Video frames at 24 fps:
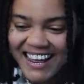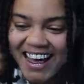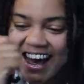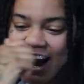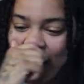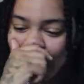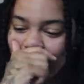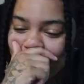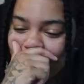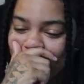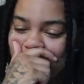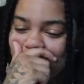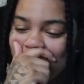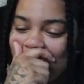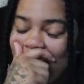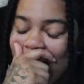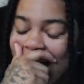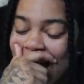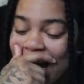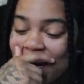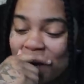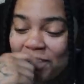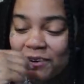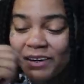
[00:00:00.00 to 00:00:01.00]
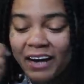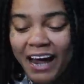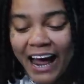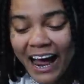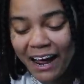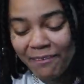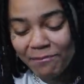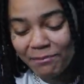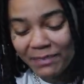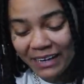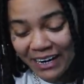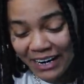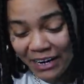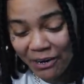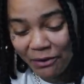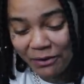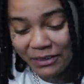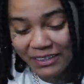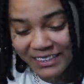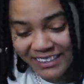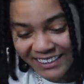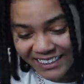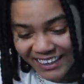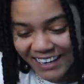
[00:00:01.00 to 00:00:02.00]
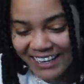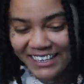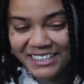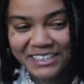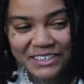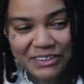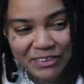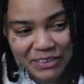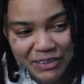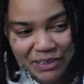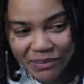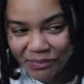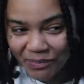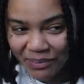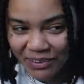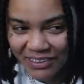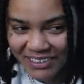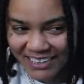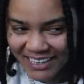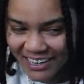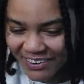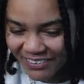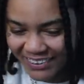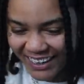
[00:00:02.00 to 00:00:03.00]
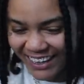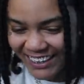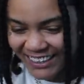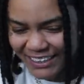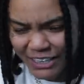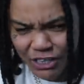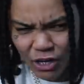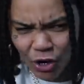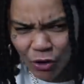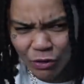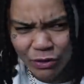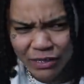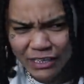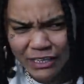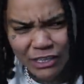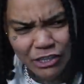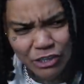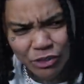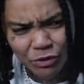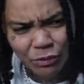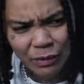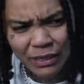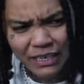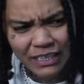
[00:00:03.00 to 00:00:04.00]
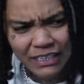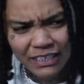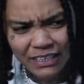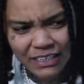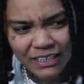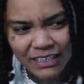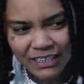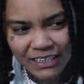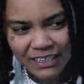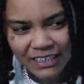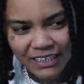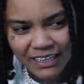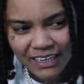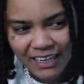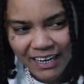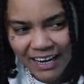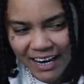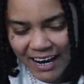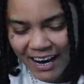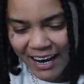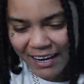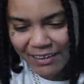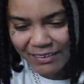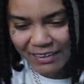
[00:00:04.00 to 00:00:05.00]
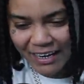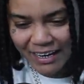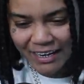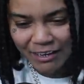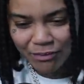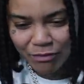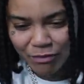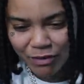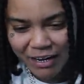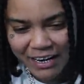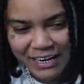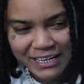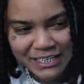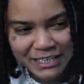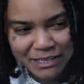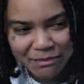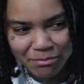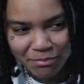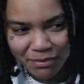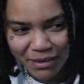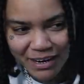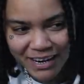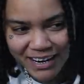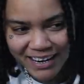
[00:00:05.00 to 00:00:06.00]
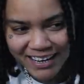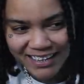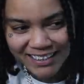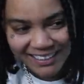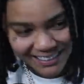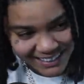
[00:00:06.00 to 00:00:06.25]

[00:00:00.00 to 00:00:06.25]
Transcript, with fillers: I was I ain't gonna lie, I'm a healthy like cereal person. I do oh, like right. you got them sweet. checks and fucking I oats like raisin bran.